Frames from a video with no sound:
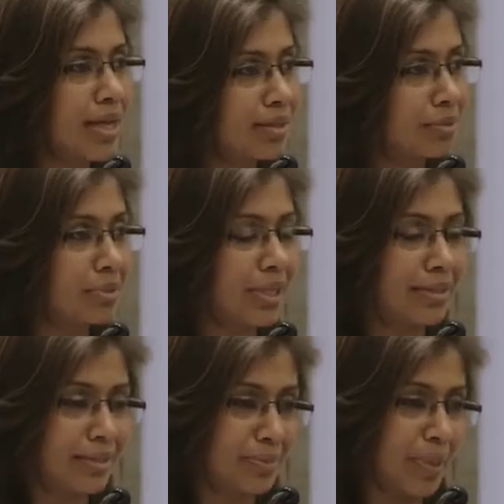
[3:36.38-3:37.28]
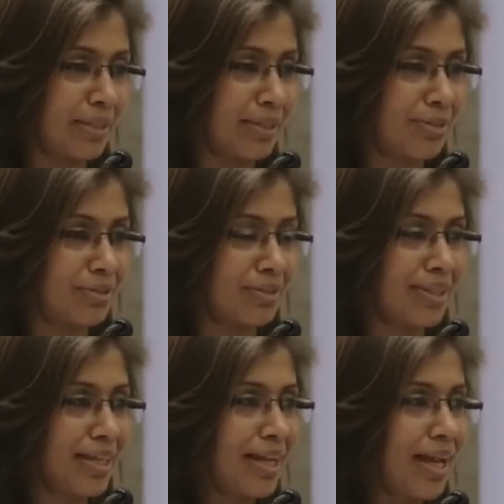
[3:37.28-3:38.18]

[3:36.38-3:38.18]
saddled with that expectation.